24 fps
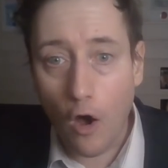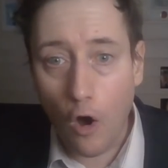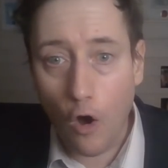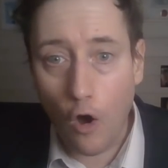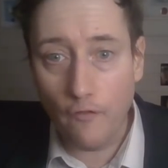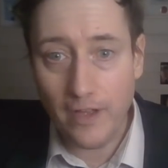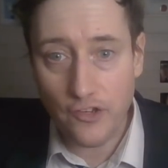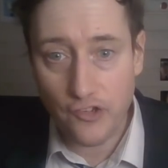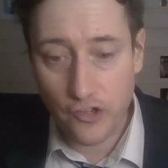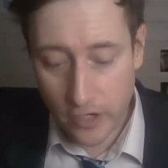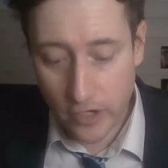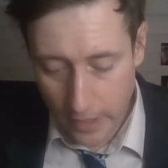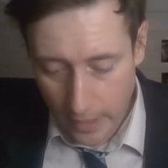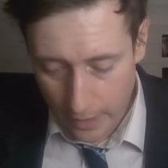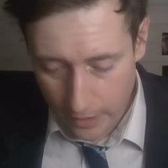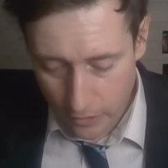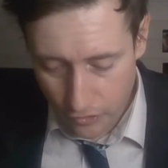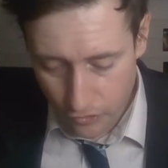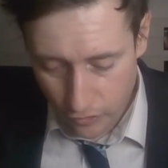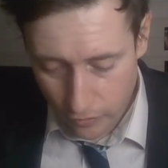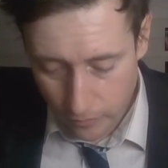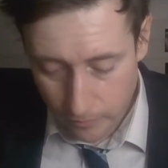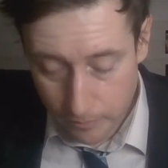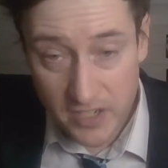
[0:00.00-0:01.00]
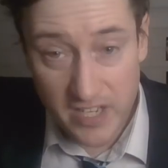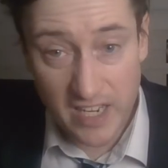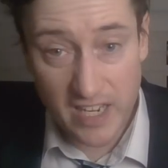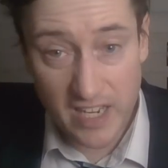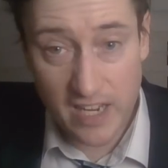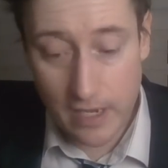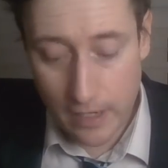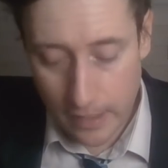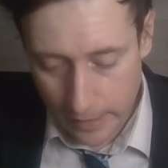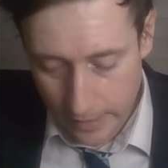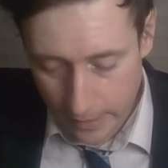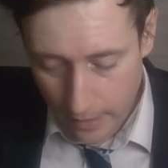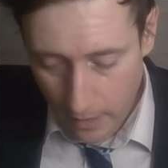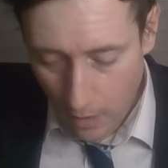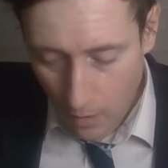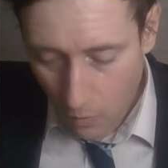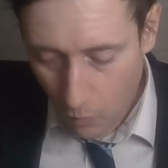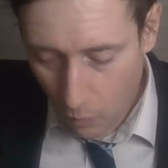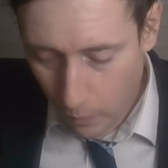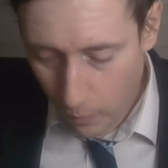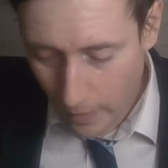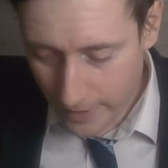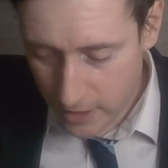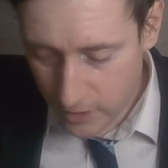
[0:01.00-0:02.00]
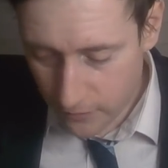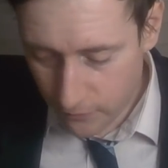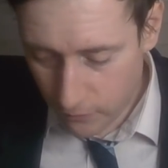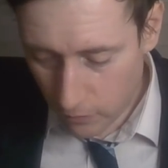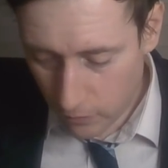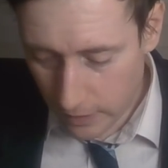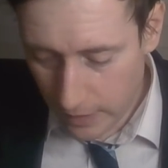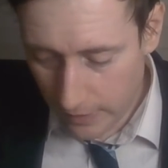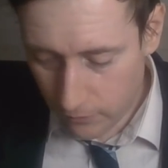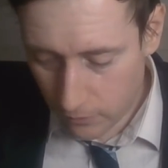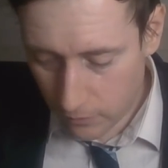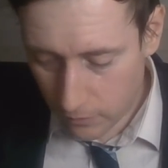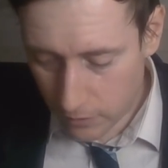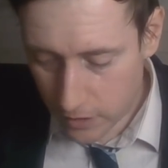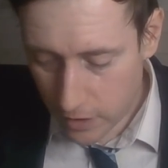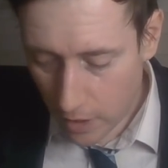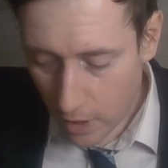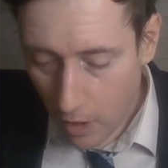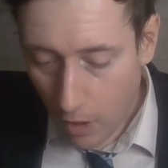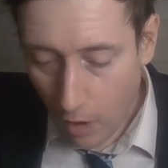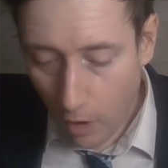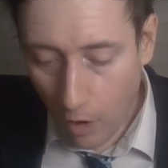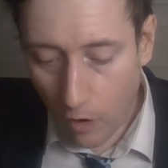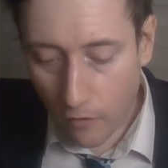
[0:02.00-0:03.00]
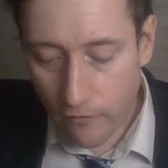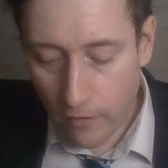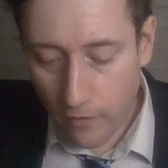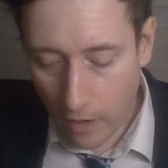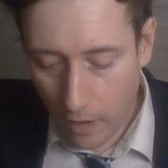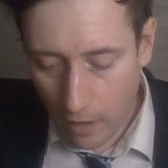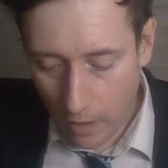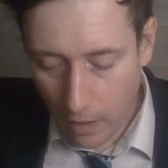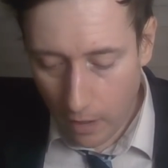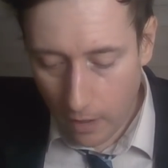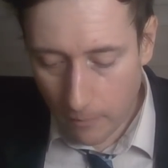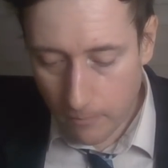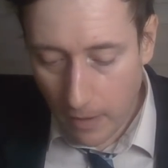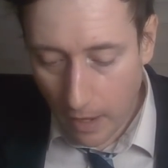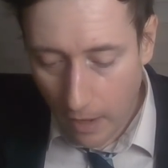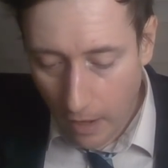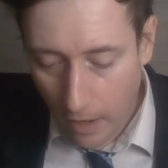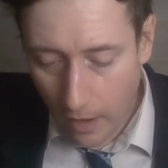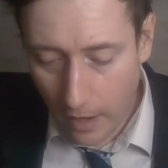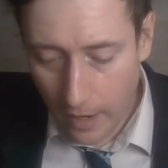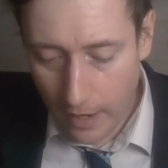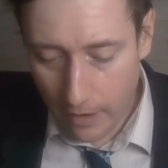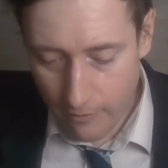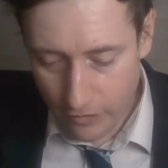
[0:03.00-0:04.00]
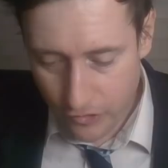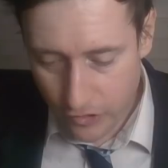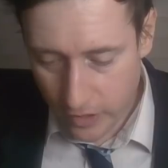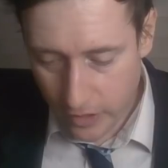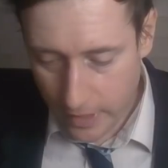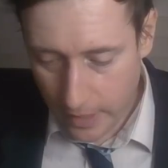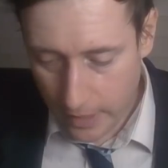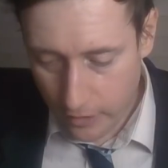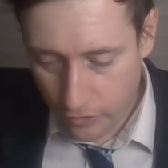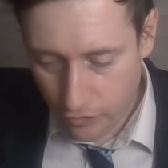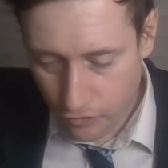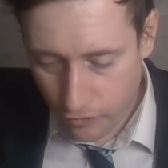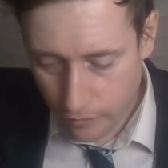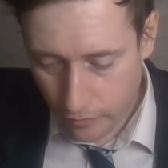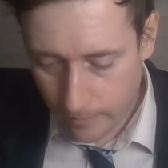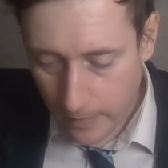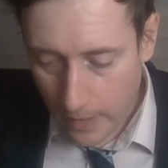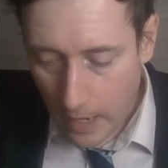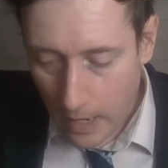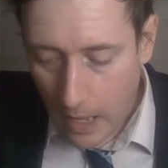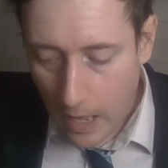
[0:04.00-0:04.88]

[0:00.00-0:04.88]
of education, particularly wasteful levels of higher education.